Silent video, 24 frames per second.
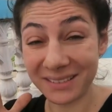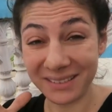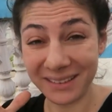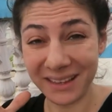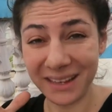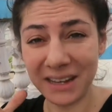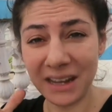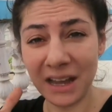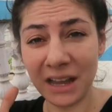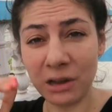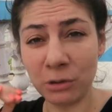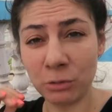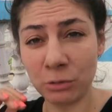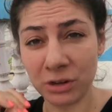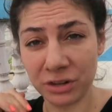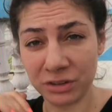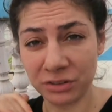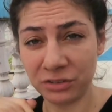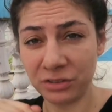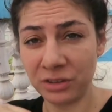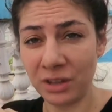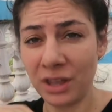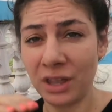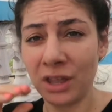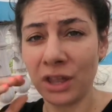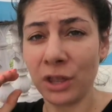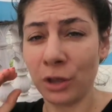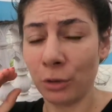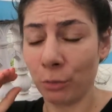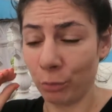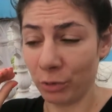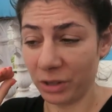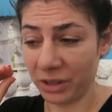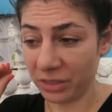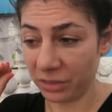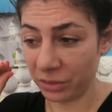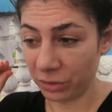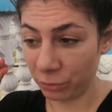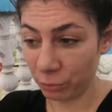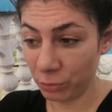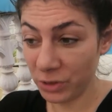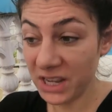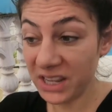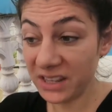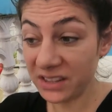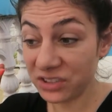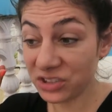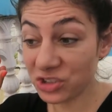10 hours with
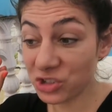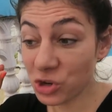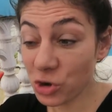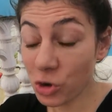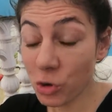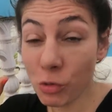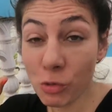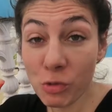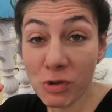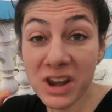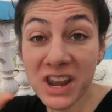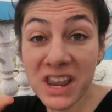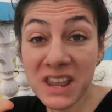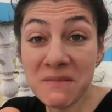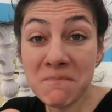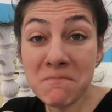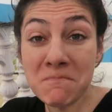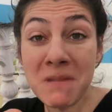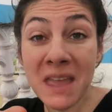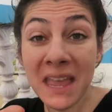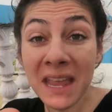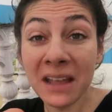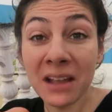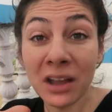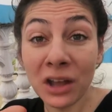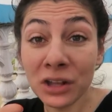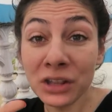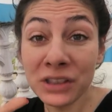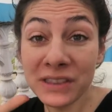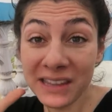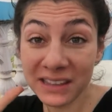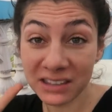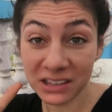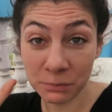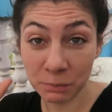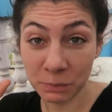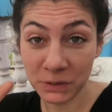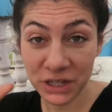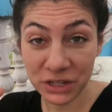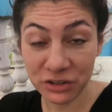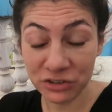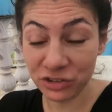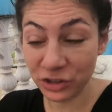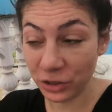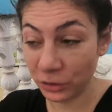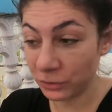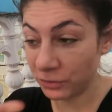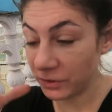three screaming
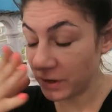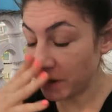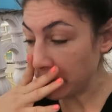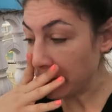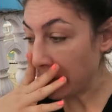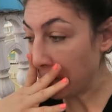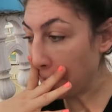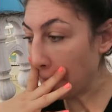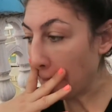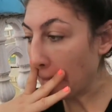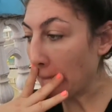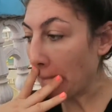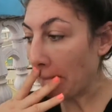undisciplined children.